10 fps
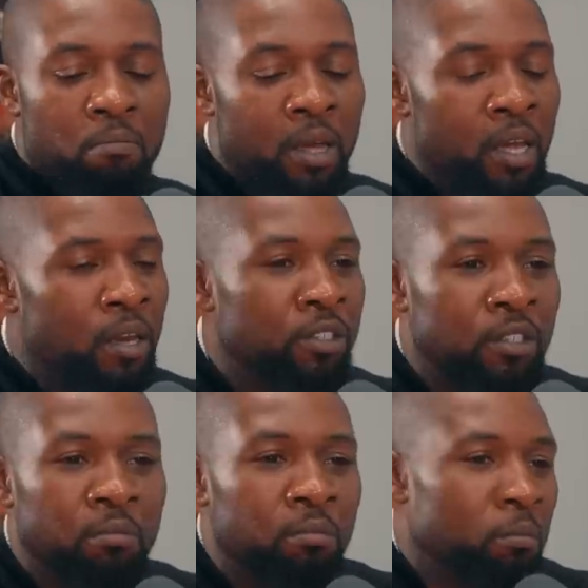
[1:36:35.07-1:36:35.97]
men
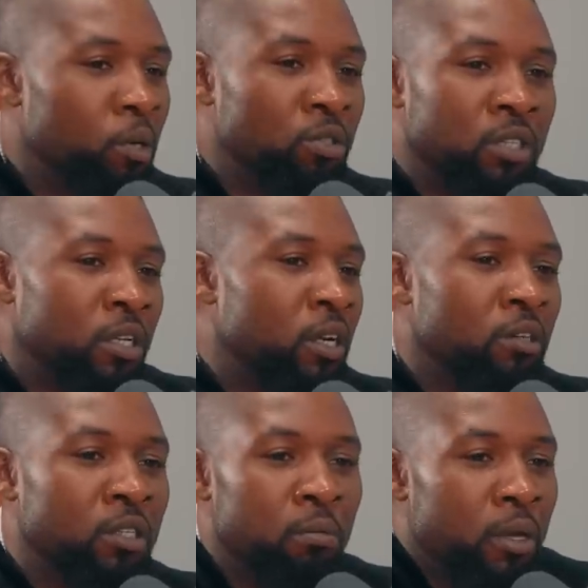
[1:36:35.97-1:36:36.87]
are the most
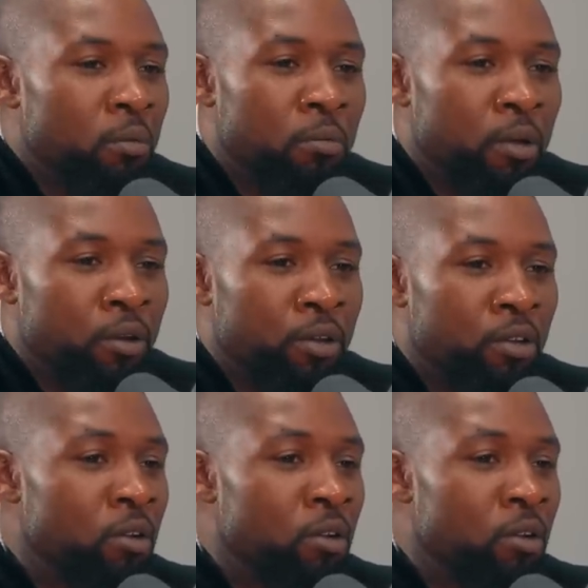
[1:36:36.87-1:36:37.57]
unhealthy people, period.